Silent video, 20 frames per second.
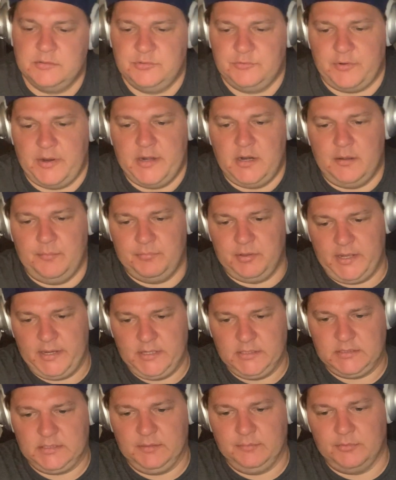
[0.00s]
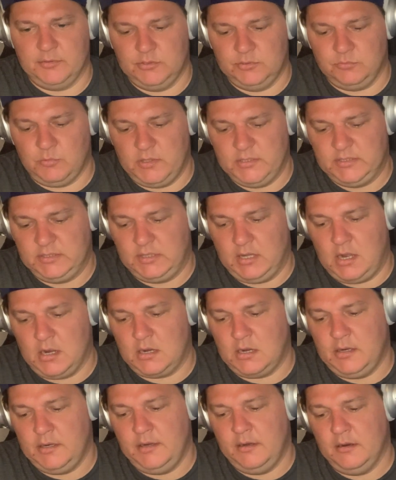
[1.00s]
straight up, plain and simple. There's one
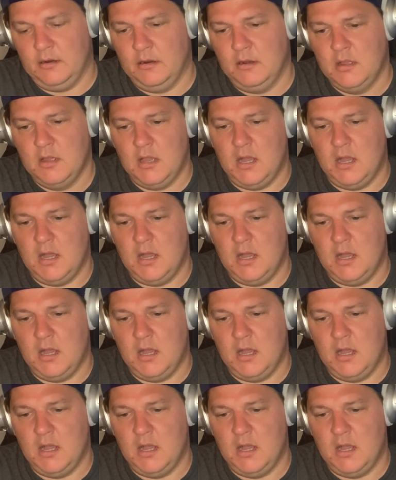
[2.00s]
stock on here.